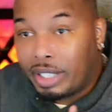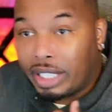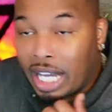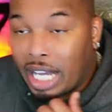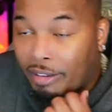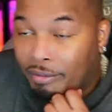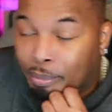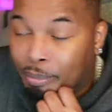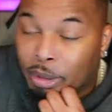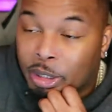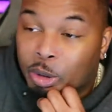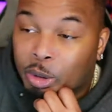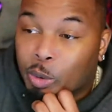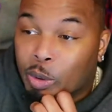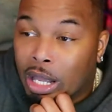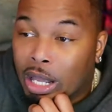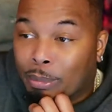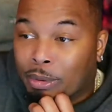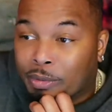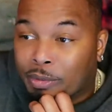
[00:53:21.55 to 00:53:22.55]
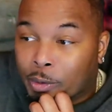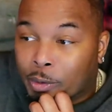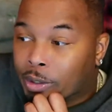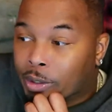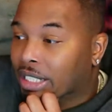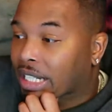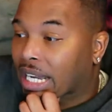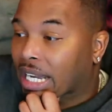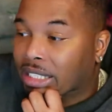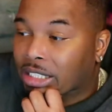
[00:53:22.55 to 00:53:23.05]
I've been through that
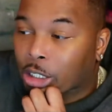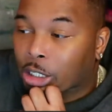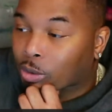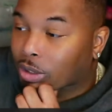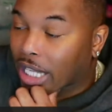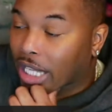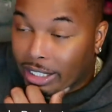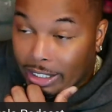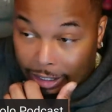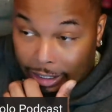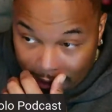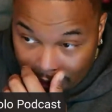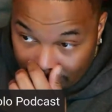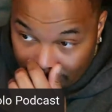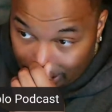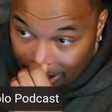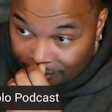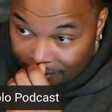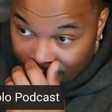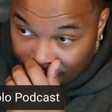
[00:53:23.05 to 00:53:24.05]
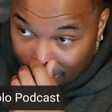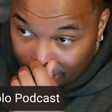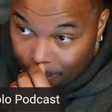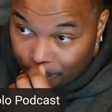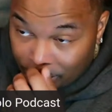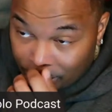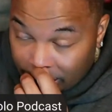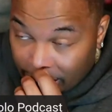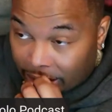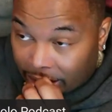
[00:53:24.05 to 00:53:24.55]
before. I don't like it. And I'm very
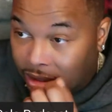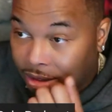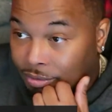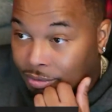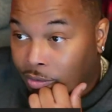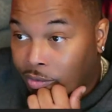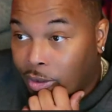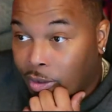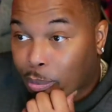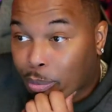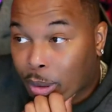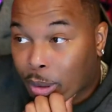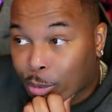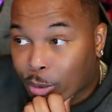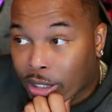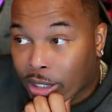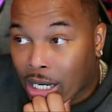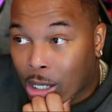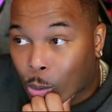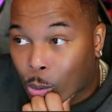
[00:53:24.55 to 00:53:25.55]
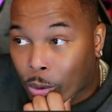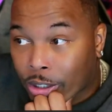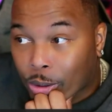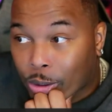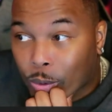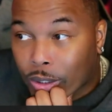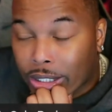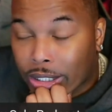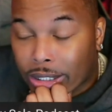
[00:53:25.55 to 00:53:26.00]
protective over the people that I work with.